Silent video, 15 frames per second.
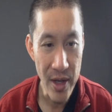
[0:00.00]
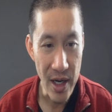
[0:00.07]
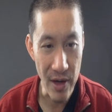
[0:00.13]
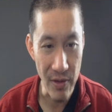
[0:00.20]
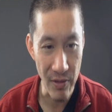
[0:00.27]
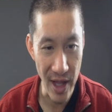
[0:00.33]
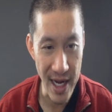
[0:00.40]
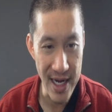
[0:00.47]

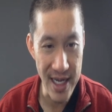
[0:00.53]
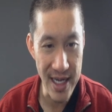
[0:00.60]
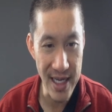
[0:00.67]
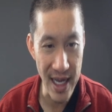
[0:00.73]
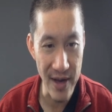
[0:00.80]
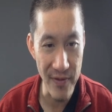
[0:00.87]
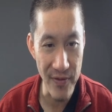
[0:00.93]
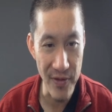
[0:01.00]
of
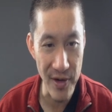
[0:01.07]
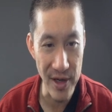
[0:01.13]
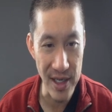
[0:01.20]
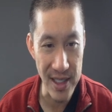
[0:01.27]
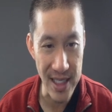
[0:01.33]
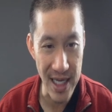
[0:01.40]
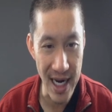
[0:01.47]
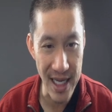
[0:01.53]
Lightning and for
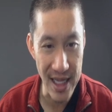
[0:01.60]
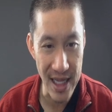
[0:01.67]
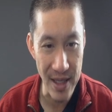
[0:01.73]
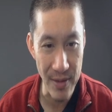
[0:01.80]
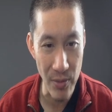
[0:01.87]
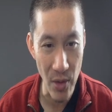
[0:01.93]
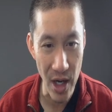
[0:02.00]
designing them